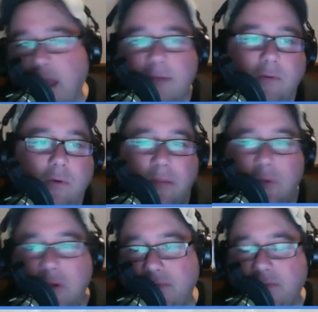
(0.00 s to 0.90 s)
or when I'm
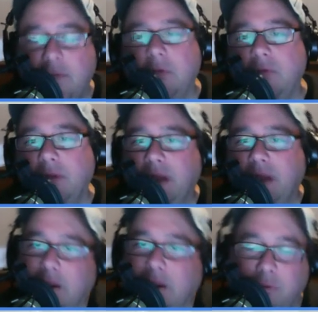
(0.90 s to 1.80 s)
looking for something to read, I go
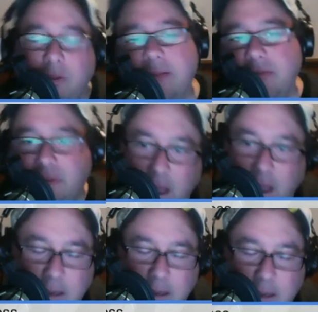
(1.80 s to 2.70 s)
through that list and kind of
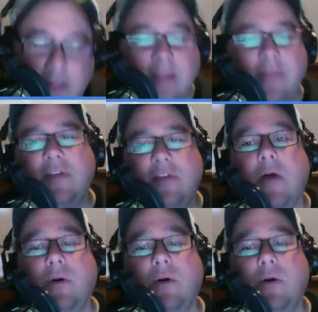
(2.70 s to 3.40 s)
clean things out.